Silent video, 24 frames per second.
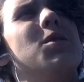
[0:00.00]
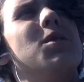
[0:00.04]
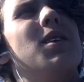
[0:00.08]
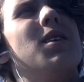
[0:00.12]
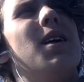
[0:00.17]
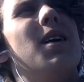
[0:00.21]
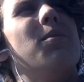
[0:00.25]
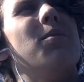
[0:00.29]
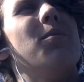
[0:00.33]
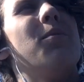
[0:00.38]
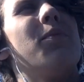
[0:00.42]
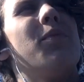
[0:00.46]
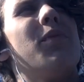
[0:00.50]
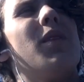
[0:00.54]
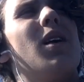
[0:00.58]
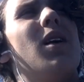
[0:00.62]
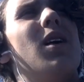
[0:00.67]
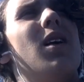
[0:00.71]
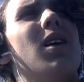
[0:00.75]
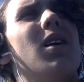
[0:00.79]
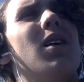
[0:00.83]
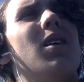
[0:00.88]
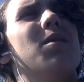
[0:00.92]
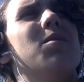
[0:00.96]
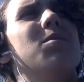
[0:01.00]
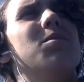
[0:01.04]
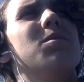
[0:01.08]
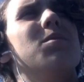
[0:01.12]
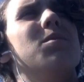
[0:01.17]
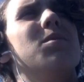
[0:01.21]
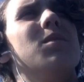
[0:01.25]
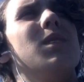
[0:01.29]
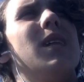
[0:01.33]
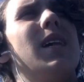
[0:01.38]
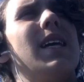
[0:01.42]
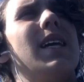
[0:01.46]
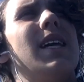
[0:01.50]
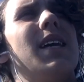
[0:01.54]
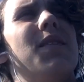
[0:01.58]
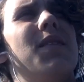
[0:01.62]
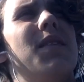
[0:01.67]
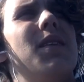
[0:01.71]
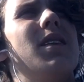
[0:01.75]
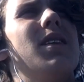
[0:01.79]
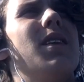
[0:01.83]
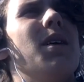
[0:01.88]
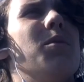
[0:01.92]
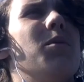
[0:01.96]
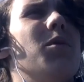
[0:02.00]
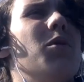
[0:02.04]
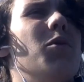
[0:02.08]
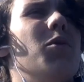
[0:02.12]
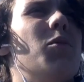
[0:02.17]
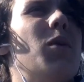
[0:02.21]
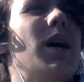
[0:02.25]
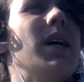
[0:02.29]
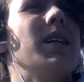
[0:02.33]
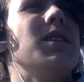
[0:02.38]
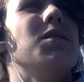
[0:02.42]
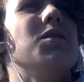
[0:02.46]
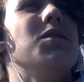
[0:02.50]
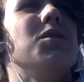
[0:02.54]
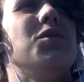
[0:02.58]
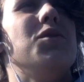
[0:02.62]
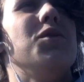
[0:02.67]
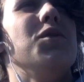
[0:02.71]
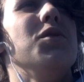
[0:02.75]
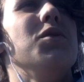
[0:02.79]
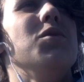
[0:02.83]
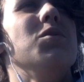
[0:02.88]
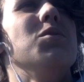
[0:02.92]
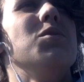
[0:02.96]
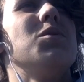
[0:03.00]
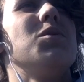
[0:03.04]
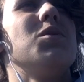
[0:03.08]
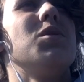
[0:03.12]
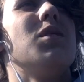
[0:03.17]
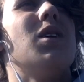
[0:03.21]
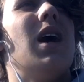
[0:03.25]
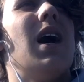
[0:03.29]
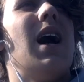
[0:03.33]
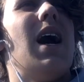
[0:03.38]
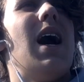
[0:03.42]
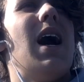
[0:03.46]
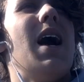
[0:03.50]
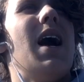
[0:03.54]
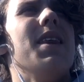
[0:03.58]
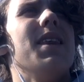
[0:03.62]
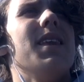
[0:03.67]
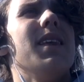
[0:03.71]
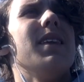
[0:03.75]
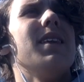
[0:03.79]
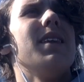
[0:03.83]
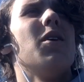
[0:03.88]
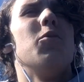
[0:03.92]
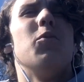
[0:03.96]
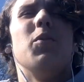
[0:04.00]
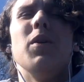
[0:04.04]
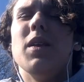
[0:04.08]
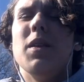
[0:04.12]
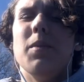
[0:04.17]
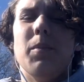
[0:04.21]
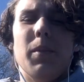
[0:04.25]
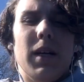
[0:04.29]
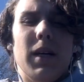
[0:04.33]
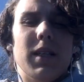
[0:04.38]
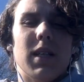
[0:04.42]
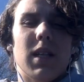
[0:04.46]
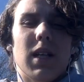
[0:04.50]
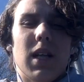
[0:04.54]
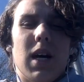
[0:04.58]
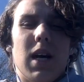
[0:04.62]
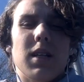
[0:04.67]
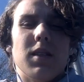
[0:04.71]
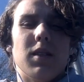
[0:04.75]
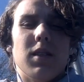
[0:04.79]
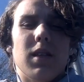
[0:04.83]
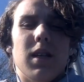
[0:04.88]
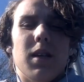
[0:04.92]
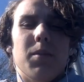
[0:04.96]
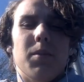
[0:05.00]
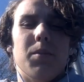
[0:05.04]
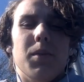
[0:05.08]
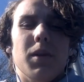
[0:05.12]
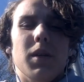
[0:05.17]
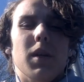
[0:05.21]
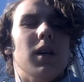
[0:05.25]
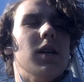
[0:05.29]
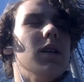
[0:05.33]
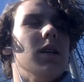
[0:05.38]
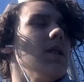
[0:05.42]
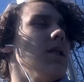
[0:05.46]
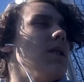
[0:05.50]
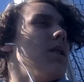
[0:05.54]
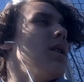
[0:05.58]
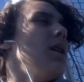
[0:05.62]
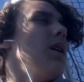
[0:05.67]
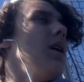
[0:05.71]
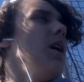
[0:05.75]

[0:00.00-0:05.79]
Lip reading: to them, like giving them the right to choose, I think that really means a lot to them because